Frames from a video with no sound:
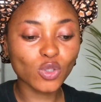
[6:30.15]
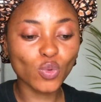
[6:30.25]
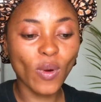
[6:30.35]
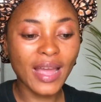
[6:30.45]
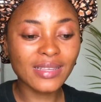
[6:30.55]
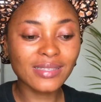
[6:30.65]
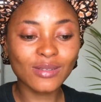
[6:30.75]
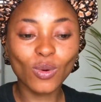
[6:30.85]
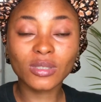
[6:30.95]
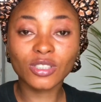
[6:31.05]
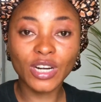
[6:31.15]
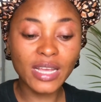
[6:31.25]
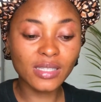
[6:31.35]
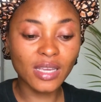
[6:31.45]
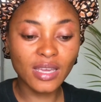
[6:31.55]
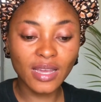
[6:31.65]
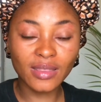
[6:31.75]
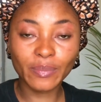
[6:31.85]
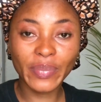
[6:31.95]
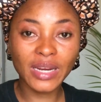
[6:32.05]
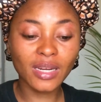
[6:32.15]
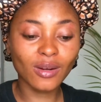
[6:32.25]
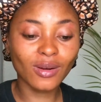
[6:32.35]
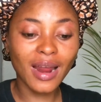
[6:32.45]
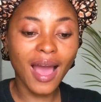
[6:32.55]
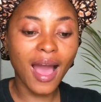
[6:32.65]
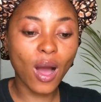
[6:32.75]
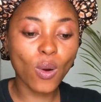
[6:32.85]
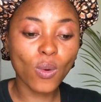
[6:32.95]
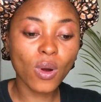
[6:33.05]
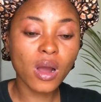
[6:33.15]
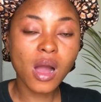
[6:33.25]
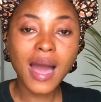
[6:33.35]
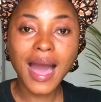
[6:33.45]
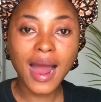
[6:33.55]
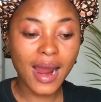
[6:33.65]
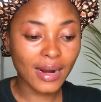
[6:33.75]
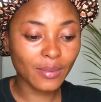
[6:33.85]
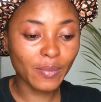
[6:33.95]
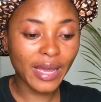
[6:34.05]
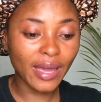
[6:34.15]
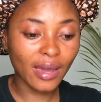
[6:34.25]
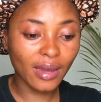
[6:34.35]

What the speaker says: twice or thrice a year depending on how hard my hair